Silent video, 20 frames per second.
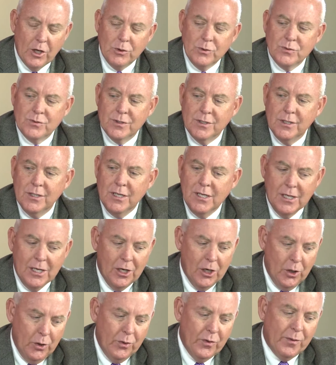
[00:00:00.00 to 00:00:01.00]

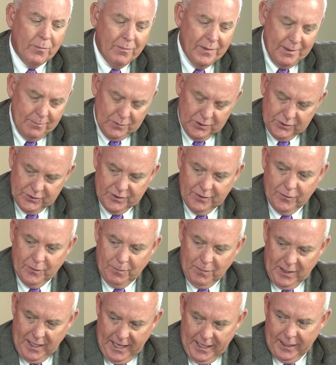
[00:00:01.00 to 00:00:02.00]
who are the members of the
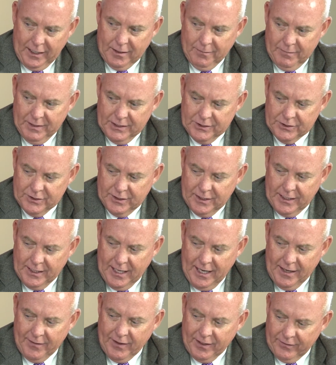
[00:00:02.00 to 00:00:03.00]
Planning Commission?
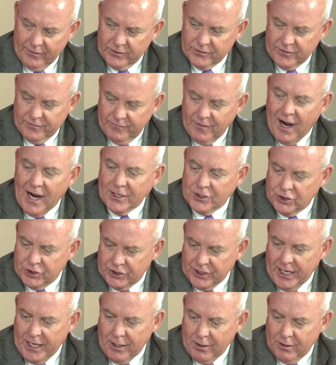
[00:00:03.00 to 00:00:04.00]
And I think there's a vice
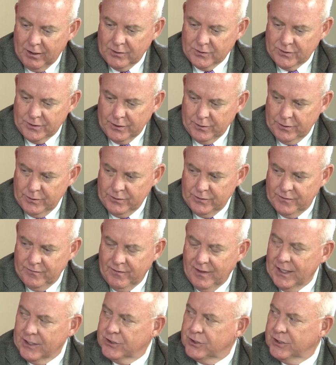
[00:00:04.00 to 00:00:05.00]
chair also. Who's the
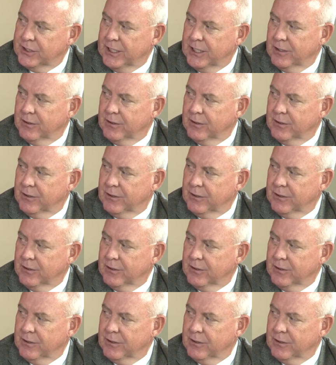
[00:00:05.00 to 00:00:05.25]
vice chair?